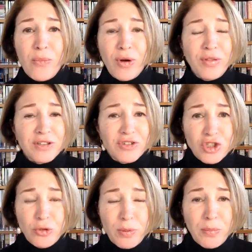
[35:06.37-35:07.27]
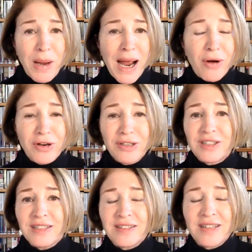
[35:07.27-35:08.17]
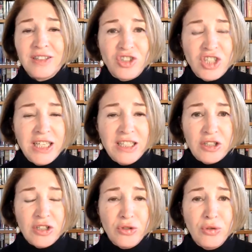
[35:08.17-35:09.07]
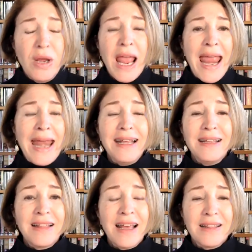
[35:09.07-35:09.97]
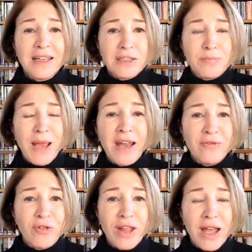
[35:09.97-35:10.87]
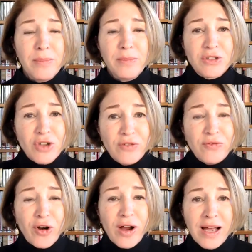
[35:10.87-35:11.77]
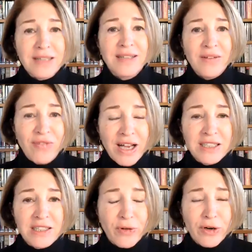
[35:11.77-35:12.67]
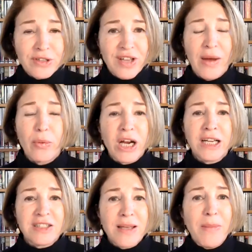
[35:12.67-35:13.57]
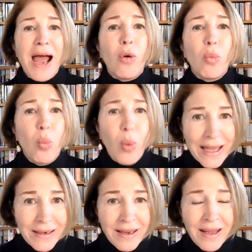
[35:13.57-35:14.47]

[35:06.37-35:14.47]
We're the superpowers. It's the G2. Anything that is bad for them is good for us, and vice versa. And we're going to somehow win.